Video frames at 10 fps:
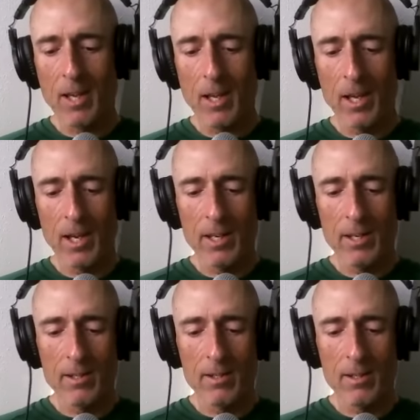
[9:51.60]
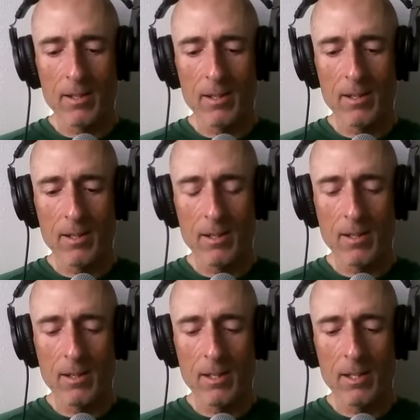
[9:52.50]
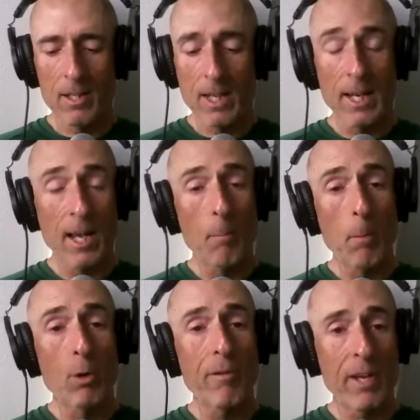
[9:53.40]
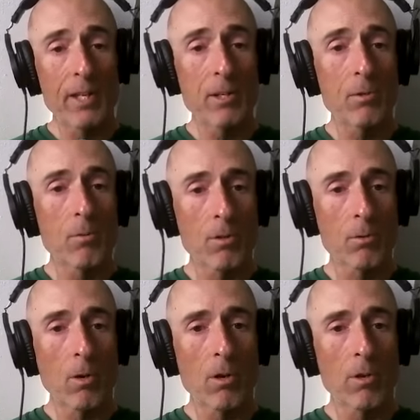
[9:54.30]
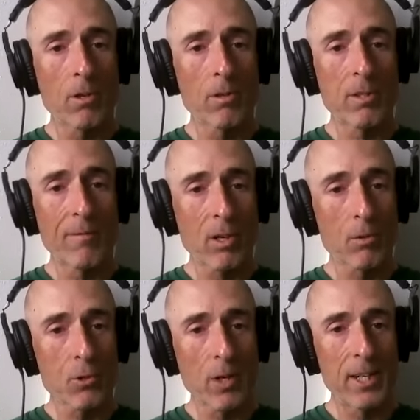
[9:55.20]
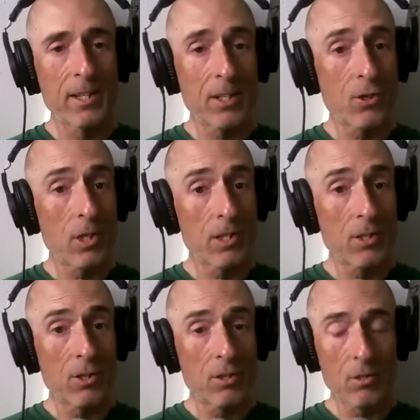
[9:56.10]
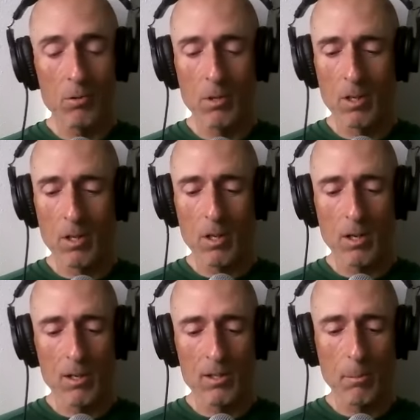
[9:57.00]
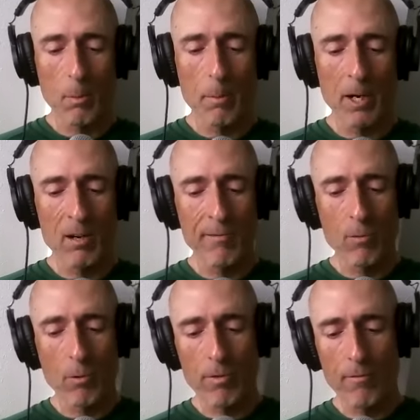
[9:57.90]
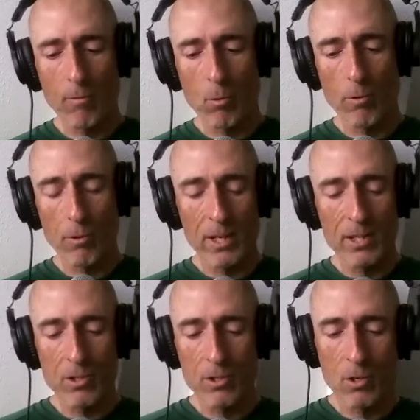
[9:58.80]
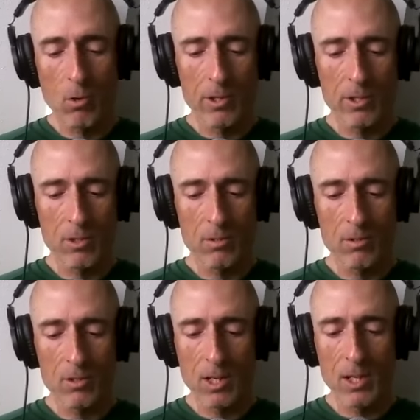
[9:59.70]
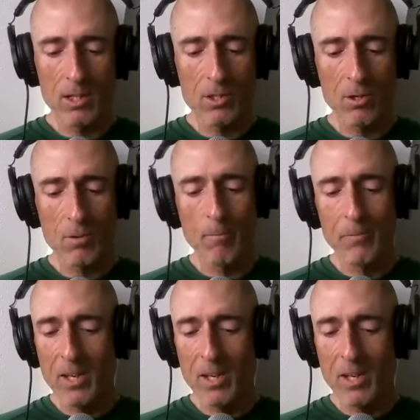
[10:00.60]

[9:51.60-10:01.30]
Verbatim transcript: And uh, uh, it can help motivate you through all the difficult training that you need to do uh, to prepare for for the racing you're going to, to get into.